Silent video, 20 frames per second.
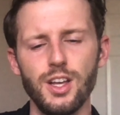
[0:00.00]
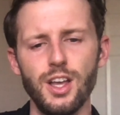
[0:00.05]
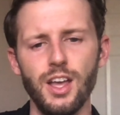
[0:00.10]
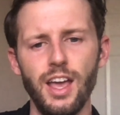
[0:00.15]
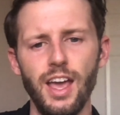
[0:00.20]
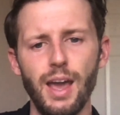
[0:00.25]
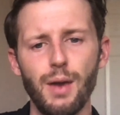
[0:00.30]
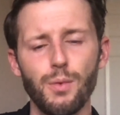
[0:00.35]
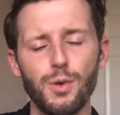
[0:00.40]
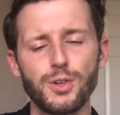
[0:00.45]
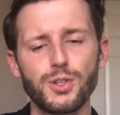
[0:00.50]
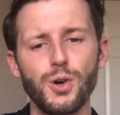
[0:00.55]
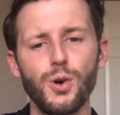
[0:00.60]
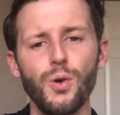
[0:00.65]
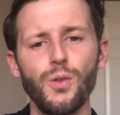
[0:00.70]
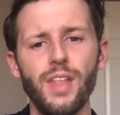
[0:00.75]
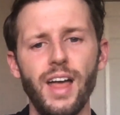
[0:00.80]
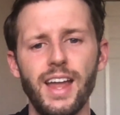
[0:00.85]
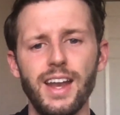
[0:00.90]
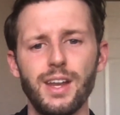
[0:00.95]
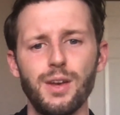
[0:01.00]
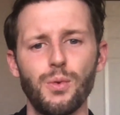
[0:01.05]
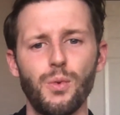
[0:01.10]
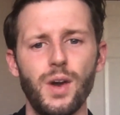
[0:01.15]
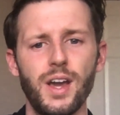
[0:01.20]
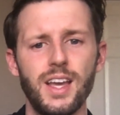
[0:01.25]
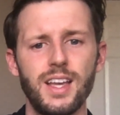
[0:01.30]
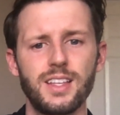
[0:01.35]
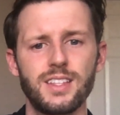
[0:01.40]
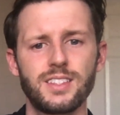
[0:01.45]
And we're told that in
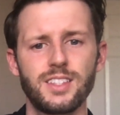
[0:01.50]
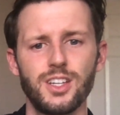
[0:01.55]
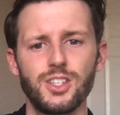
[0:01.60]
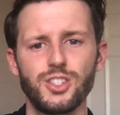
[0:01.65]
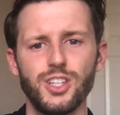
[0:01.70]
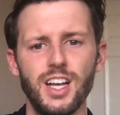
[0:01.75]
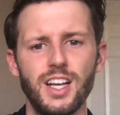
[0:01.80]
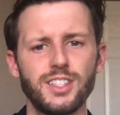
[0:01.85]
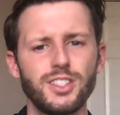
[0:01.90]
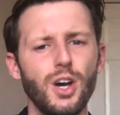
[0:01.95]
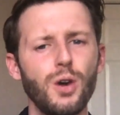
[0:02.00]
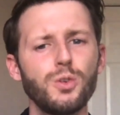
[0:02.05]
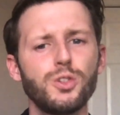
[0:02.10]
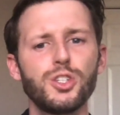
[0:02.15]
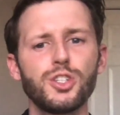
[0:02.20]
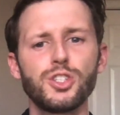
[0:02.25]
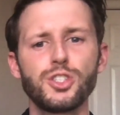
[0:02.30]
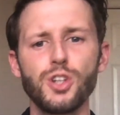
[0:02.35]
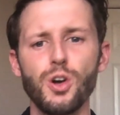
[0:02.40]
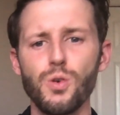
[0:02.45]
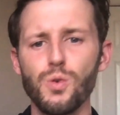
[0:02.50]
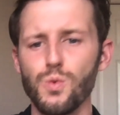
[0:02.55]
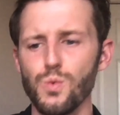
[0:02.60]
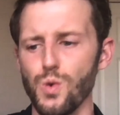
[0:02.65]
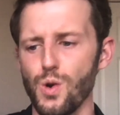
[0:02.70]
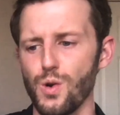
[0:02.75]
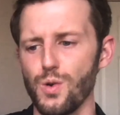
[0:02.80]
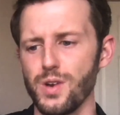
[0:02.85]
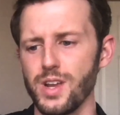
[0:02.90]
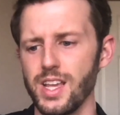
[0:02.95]
ways such as, oh, just don't
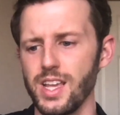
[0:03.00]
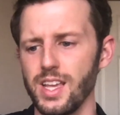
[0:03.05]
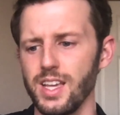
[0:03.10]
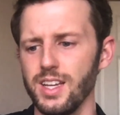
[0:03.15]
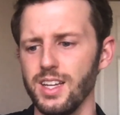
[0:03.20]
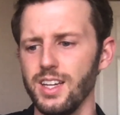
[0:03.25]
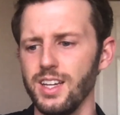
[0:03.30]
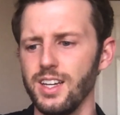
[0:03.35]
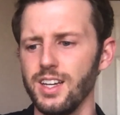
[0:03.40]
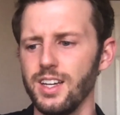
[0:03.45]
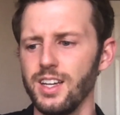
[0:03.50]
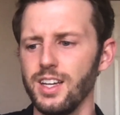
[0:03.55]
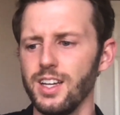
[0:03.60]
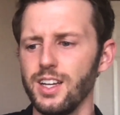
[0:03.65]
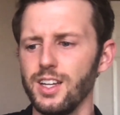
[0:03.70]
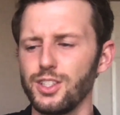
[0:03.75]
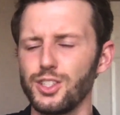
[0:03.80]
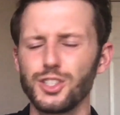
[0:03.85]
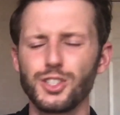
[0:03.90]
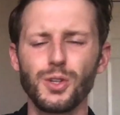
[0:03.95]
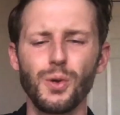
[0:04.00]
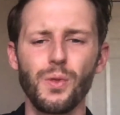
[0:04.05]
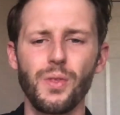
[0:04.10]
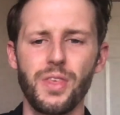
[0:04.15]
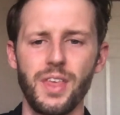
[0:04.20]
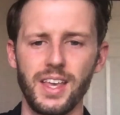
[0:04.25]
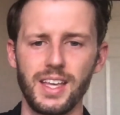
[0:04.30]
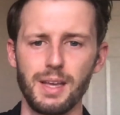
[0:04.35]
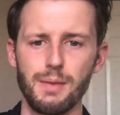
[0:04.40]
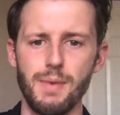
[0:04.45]
worry. Just don't
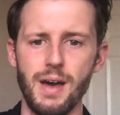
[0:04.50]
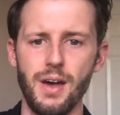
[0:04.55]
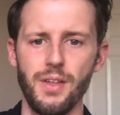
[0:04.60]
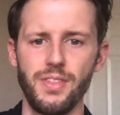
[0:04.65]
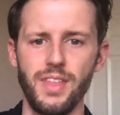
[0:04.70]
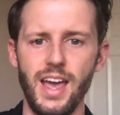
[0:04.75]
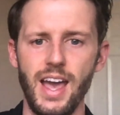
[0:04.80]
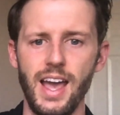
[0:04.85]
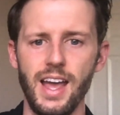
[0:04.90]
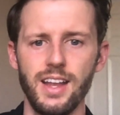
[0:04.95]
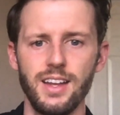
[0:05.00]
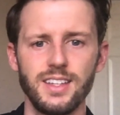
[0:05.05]
think about that.